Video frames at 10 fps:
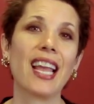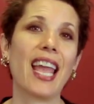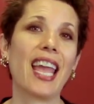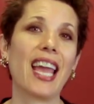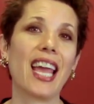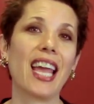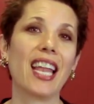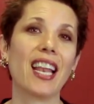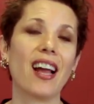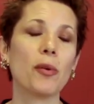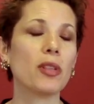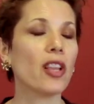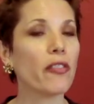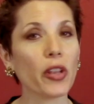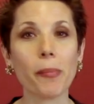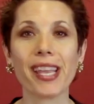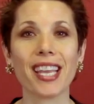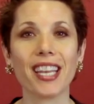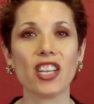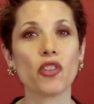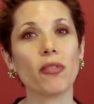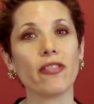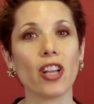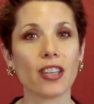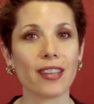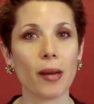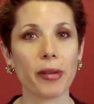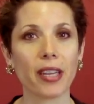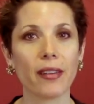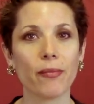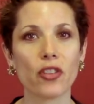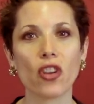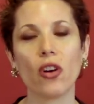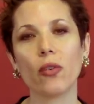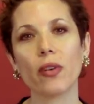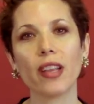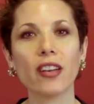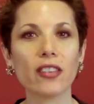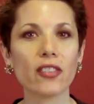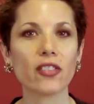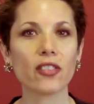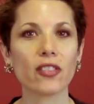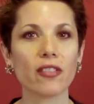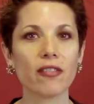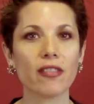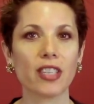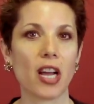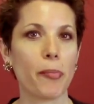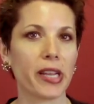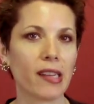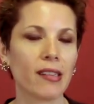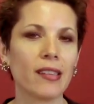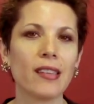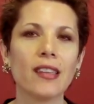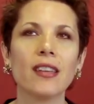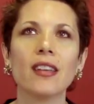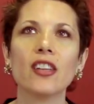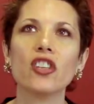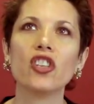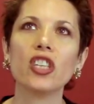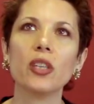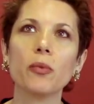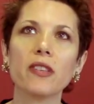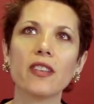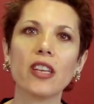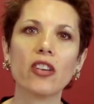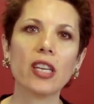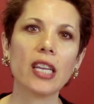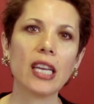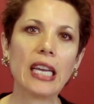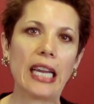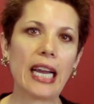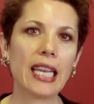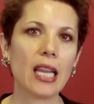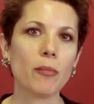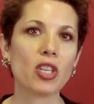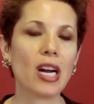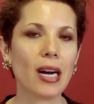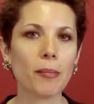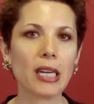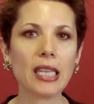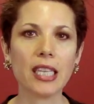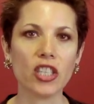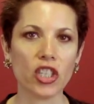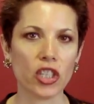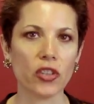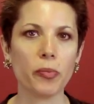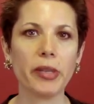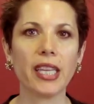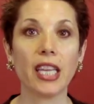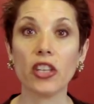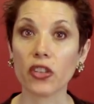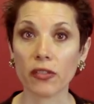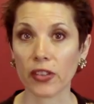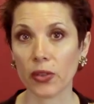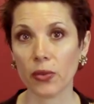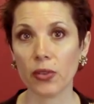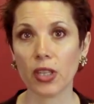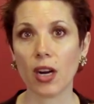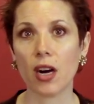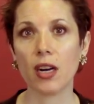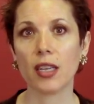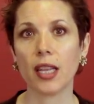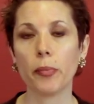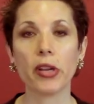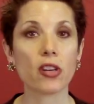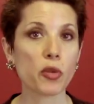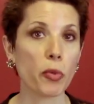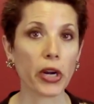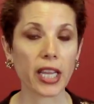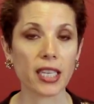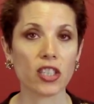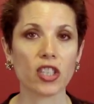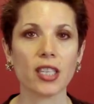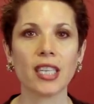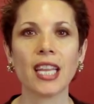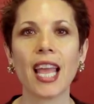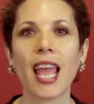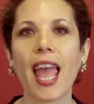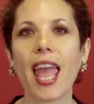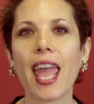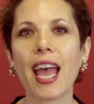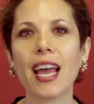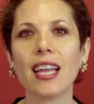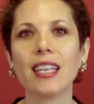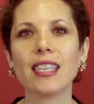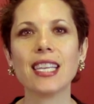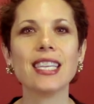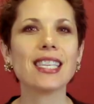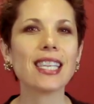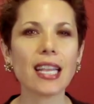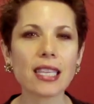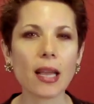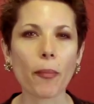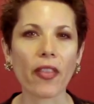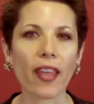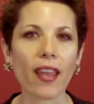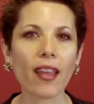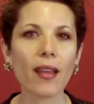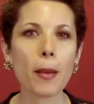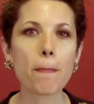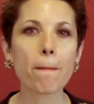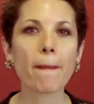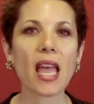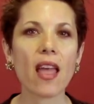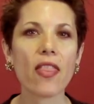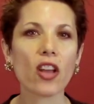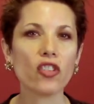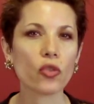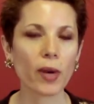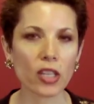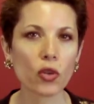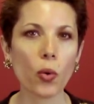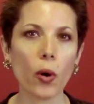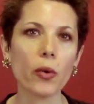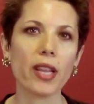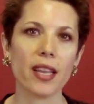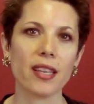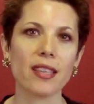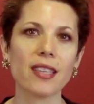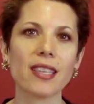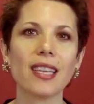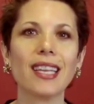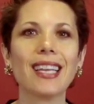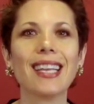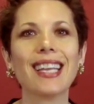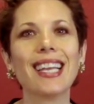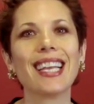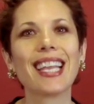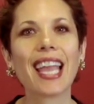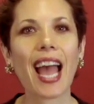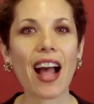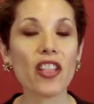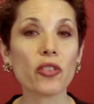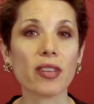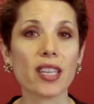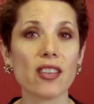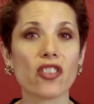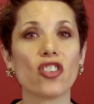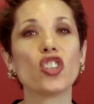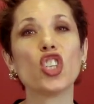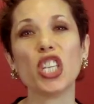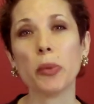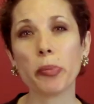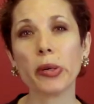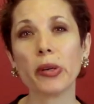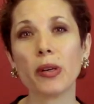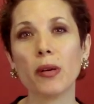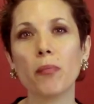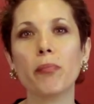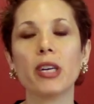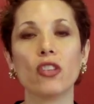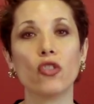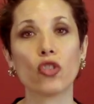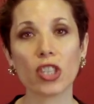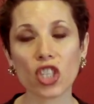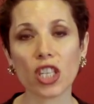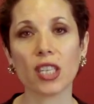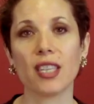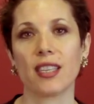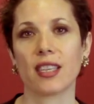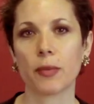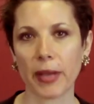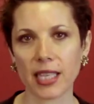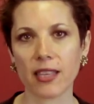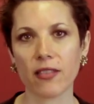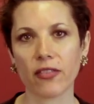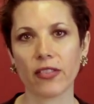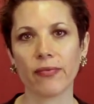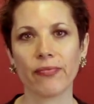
and I would love you to make it into a vlog topic. So here's the topic. She was hearing a guy named Tom Colicchio being interviewed on NPR's Morning Edition and he said something and the direct quote is calories are cheap, but nutrition is expensive.